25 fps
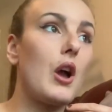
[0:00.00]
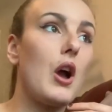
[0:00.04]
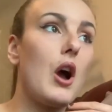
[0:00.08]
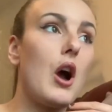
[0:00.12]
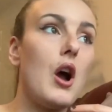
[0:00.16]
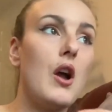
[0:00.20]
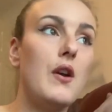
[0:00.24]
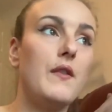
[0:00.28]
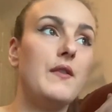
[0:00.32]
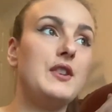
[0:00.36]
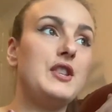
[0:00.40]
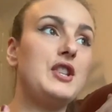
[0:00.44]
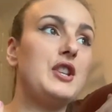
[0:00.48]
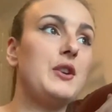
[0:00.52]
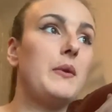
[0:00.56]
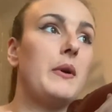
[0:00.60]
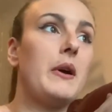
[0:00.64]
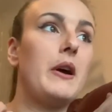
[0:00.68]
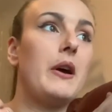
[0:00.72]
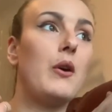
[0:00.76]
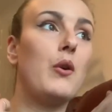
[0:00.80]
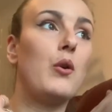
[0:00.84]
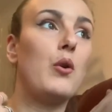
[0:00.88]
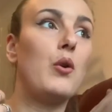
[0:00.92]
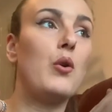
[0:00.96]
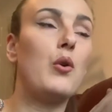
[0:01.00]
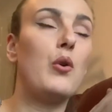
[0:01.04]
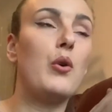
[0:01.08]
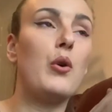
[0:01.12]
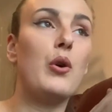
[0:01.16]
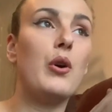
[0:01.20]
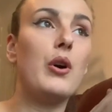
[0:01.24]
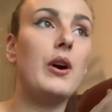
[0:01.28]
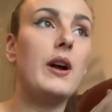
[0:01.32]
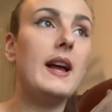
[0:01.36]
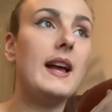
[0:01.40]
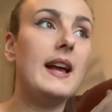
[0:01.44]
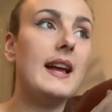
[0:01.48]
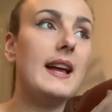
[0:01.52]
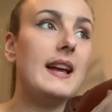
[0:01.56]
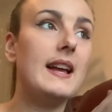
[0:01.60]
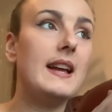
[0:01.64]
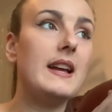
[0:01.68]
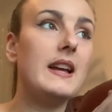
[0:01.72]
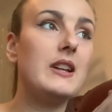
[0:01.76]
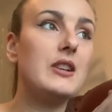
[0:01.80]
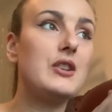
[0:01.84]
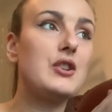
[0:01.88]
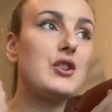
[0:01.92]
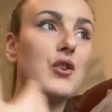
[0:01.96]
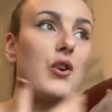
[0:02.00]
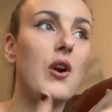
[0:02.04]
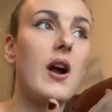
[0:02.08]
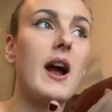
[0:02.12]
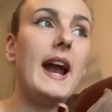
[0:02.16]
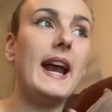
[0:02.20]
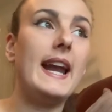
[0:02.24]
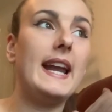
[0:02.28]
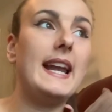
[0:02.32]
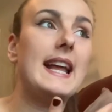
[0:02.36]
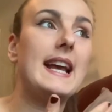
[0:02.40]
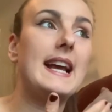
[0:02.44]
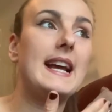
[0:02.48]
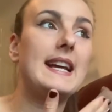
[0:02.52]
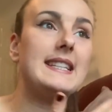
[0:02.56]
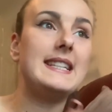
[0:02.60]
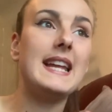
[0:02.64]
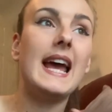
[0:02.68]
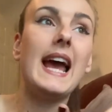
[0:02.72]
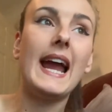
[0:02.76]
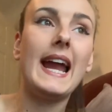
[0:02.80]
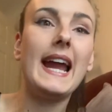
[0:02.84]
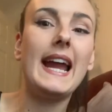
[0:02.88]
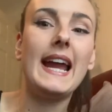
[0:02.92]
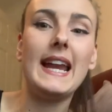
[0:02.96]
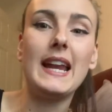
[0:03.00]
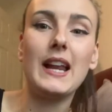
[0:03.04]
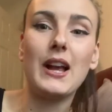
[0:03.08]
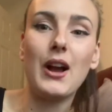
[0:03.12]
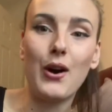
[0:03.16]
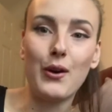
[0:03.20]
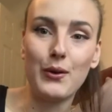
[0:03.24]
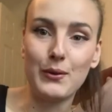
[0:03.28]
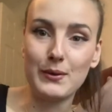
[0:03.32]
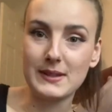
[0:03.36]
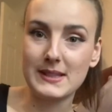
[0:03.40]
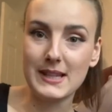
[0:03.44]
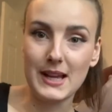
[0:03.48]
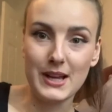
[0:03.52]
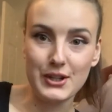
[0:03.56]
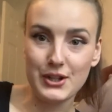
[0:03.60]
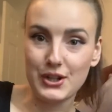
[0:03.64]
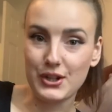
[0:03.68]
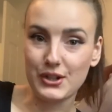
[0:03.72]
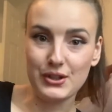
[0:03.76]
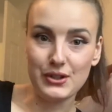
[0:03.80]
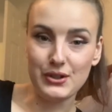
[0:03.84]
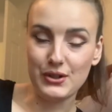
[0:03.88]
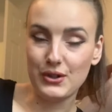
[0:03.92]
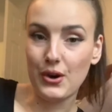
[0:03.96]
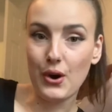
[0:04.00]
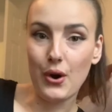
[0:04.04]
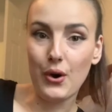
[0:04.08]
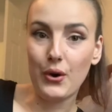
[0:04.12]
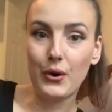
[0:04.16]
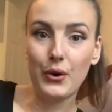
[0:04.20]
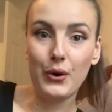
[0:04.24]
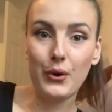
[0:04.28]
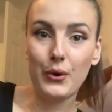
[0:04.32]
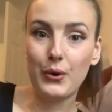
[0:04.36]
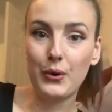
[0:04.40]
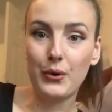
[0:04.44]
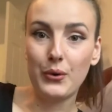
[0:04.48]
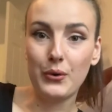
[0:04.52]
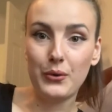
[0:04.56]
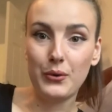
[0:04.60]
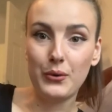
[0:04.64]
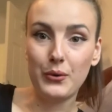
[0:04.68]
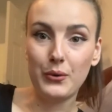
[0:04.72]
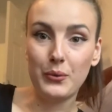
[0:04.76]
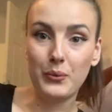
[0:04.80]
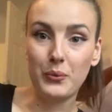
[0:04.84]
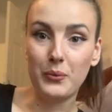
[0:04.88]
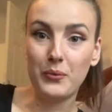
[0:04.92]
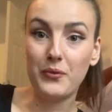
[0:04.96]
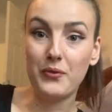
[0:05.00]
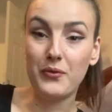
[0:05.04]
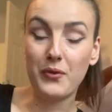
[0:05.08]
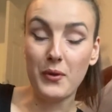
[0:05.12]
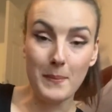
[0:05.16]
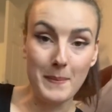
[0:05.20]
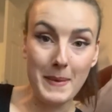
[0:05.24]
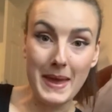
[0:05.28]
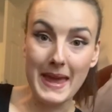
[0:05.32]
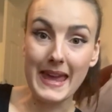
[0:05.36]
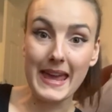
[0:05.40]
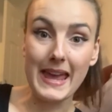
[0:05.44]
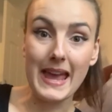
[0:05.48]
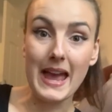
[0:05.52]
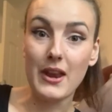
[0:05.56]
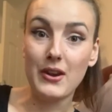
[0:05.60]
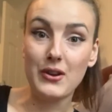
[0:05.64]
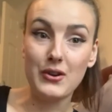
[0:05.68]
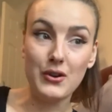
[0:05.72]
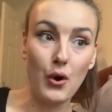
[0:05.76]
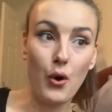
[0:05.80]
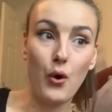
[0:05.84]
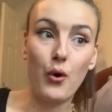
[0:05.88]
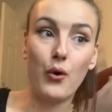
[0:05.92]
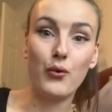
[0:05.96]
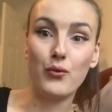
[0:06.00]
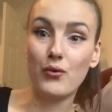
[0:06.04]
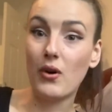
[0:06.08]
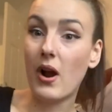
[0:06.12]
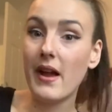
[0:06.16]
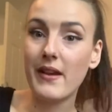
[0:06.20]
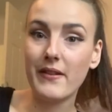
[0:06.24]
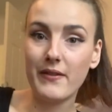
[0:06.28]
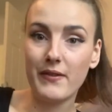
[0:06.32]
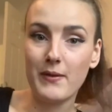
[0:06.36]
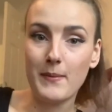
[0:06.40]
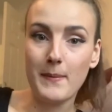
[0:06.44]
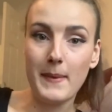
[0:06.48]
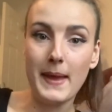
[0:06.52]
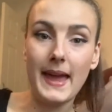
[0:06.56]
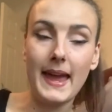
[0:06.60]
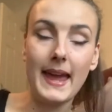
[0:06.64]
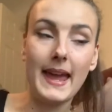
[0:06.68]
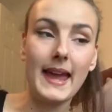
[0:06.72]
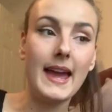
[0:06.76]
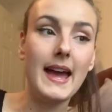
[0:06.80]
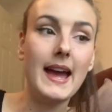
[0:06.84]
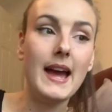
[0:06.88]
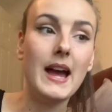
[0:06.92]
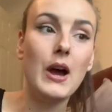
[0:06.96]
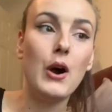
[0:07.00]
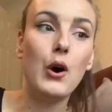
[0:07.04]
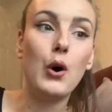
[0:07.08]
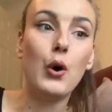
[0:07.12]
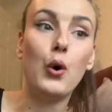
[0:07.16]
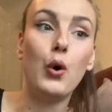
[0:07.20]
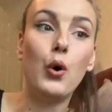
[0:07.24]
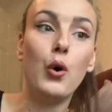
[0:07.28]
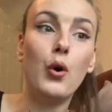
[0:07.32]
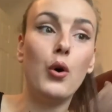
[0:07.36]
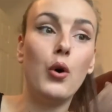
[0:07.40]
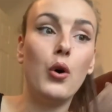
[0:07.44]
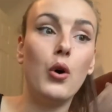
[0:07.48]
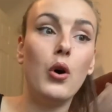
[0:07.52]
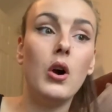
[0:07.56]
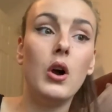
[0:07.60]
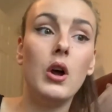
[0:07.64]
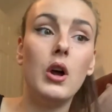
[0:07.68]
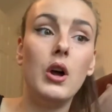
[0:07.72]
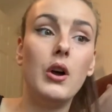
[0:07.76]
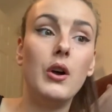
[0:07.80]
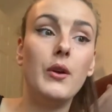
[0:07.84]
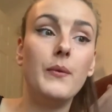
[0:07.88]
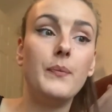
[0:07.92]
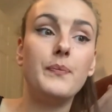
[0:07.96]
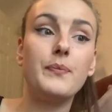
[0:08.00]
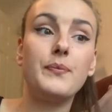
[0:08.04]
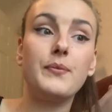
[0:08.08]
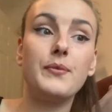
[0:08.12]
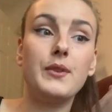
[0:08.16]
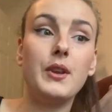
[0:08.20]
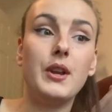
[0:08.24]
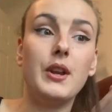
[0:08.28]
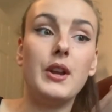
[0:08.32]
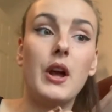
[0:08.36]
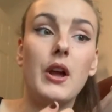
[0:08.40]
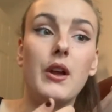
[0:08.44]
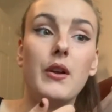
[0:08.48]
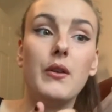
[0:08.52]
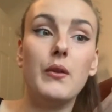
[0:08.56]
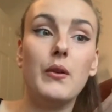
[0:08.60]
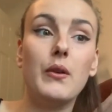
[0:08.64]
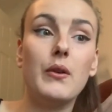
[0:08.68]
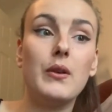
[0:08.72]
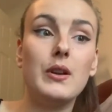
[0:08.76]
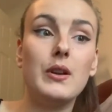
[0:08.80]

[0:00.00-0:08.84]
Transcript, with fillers: overdo it or try and attain goals that are just not for me and not right for me or you know